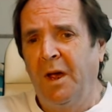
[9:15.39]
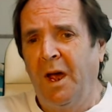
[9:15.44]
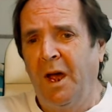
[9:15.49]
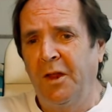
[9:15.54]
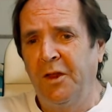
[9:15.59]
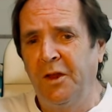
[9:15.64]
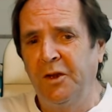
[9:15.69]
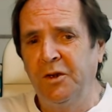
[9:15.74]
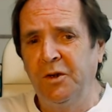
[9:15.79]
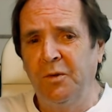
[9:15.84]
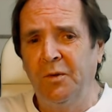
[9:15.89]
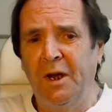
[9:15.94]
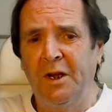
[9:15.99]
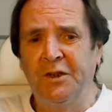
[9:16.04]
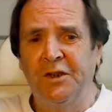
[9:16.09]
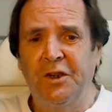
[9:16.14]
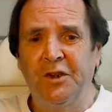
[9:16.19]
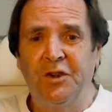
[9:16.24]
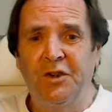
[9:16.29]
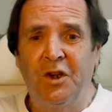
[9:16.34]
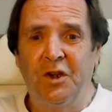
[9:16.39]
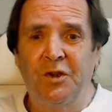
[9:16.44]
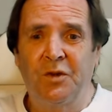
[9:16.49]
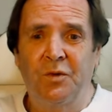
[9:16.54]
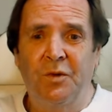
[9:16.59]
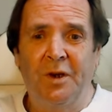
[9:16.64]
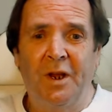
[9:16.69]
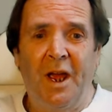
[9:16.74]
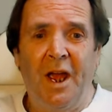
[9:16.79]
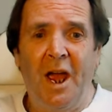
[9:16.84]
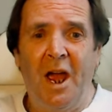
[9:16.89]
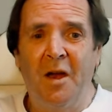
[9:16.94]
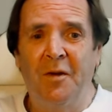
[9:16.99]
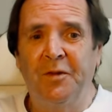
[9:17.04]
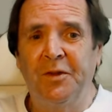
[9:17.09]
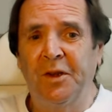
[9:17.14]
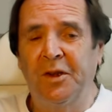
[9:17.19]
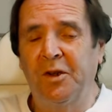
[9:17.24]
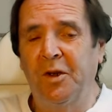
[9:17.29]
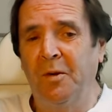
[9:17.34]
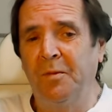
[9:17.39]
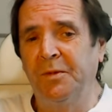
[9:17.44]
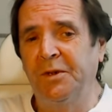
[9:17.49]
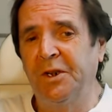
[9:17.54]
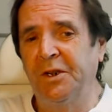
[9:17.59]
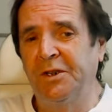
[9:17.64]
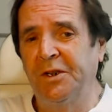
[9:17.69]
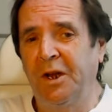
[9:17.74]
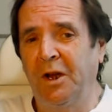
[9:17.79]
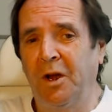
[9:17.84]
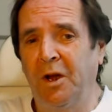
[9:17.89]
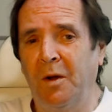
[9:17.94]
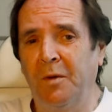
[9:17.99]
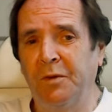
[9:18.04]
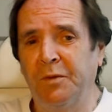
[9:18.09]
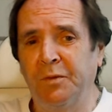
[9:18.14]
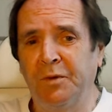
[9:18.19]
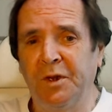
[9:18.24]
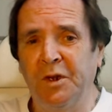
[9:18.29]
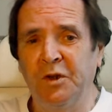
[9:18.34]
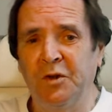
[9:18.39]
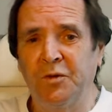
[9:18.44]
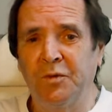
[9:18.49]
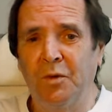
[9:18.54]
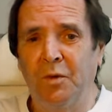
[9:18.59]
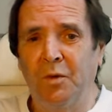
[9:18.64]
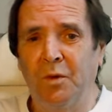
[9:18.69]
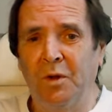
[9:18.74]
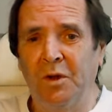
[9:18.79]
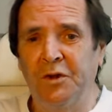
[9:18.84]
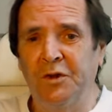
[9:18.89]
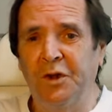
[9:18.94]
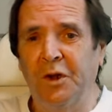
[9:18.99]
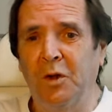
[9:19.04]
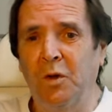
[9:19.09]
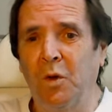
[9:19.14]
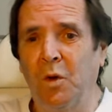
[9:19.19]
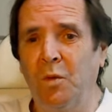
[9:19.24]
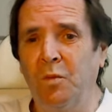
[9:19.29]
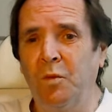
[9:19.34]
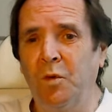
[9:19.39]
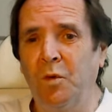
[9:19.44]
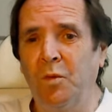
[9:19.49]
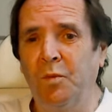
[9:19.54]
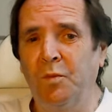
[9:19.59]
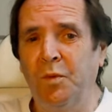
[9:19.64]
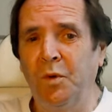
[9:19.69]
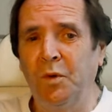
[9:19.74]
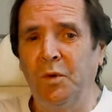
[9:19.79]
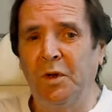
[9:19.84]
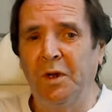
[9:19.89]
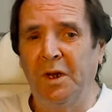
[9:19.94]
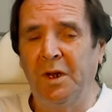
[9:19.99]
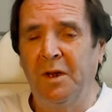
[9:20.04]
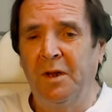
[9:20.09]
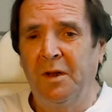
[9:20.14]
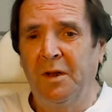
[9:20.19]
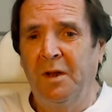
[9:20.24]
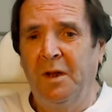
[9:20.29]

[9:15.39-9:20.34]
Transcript: And the US is just going to have to come to terms with its role as the global bully